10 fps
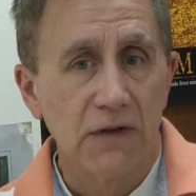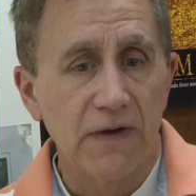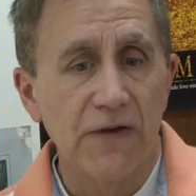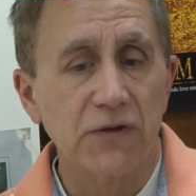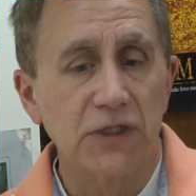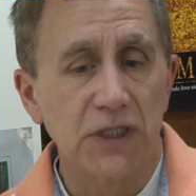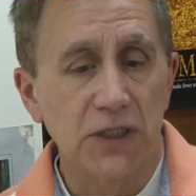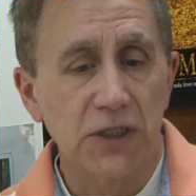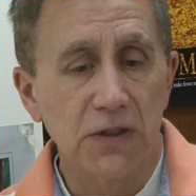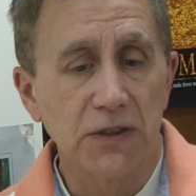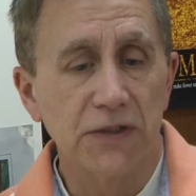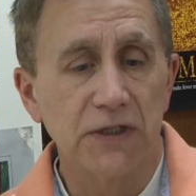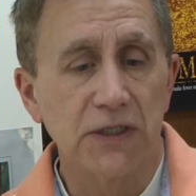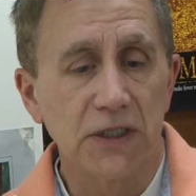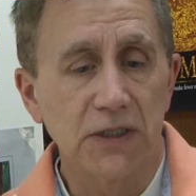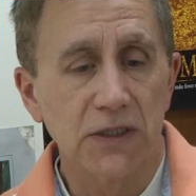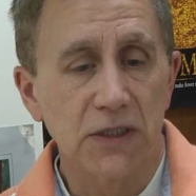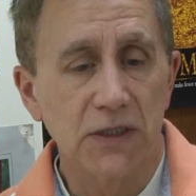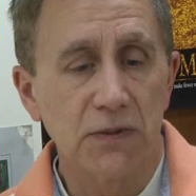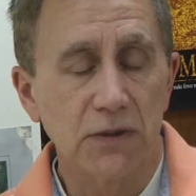5 or 6 years of
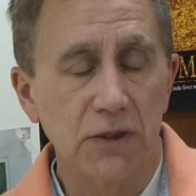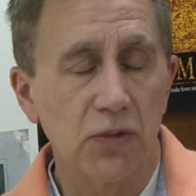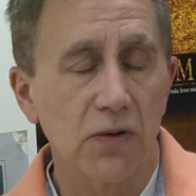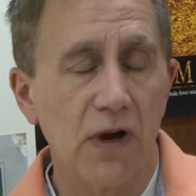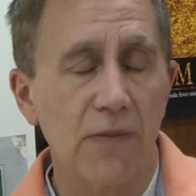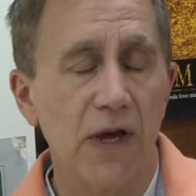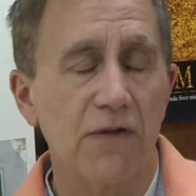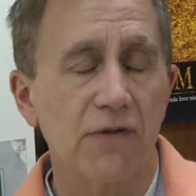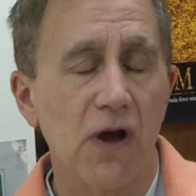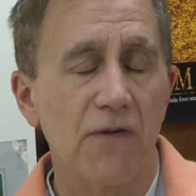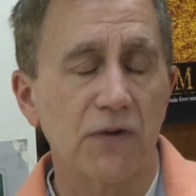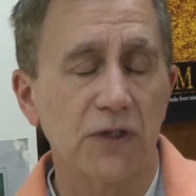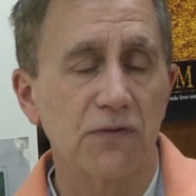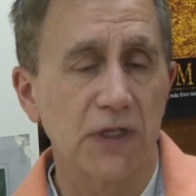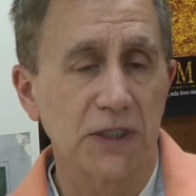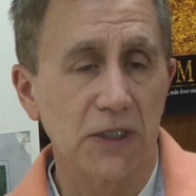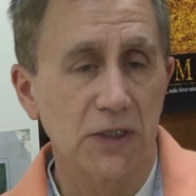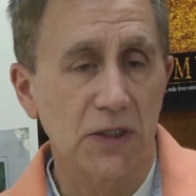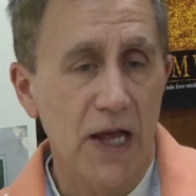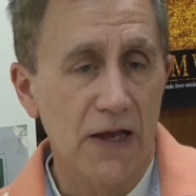existence, it was a program out of the Office of
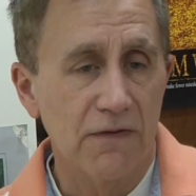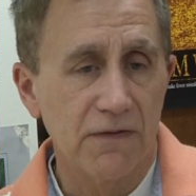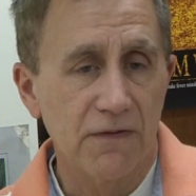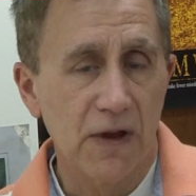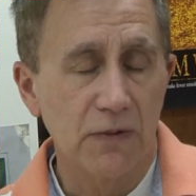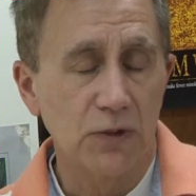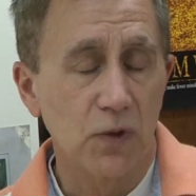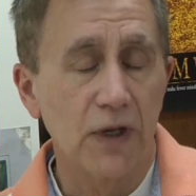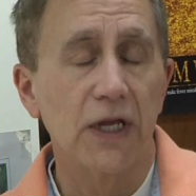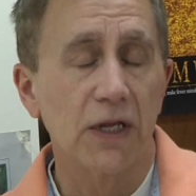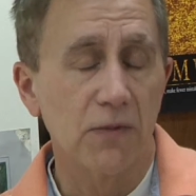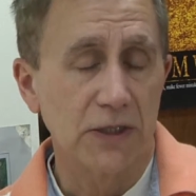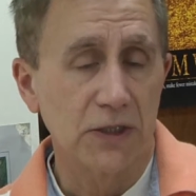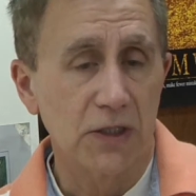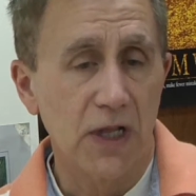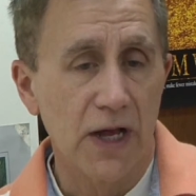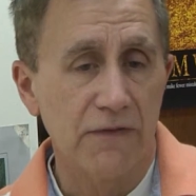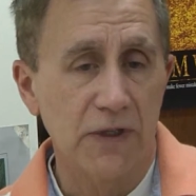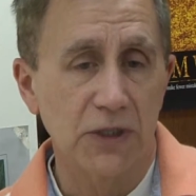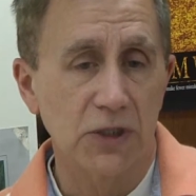Residence Life. I was working in Residence
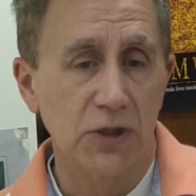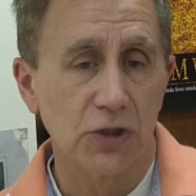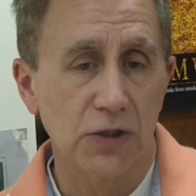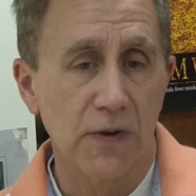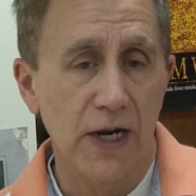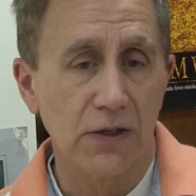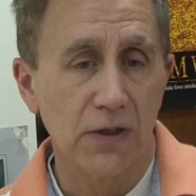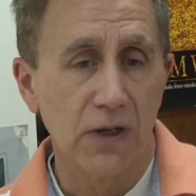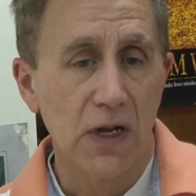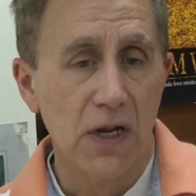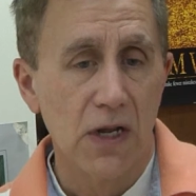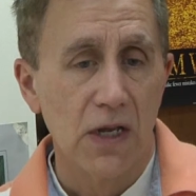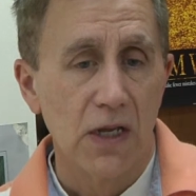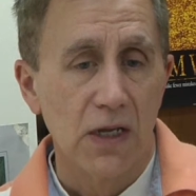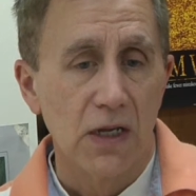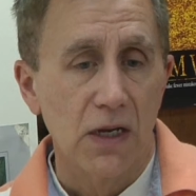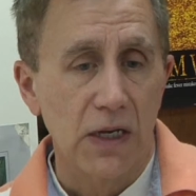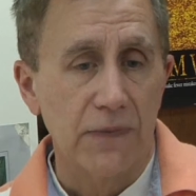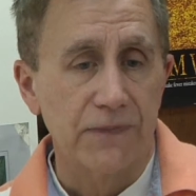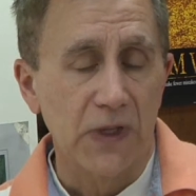Life as an associate director.
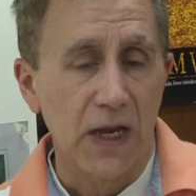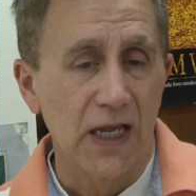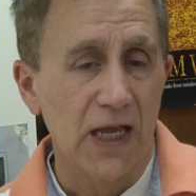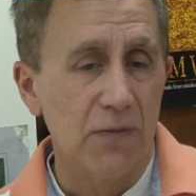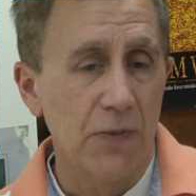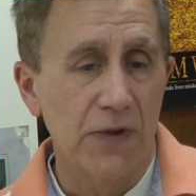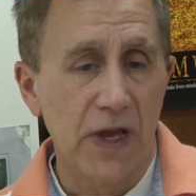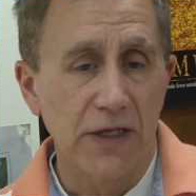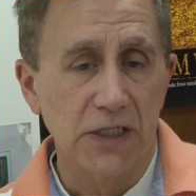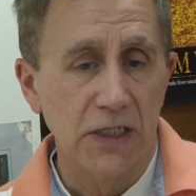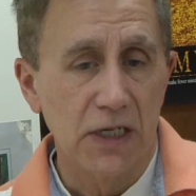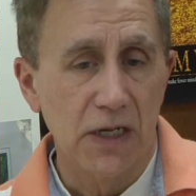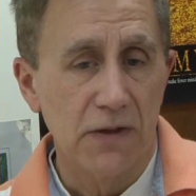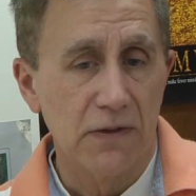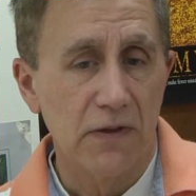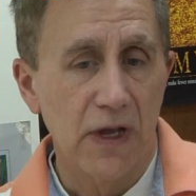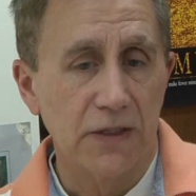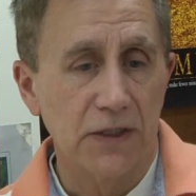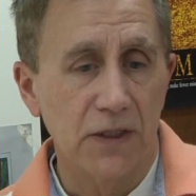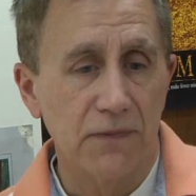Kind of came up with the idea that,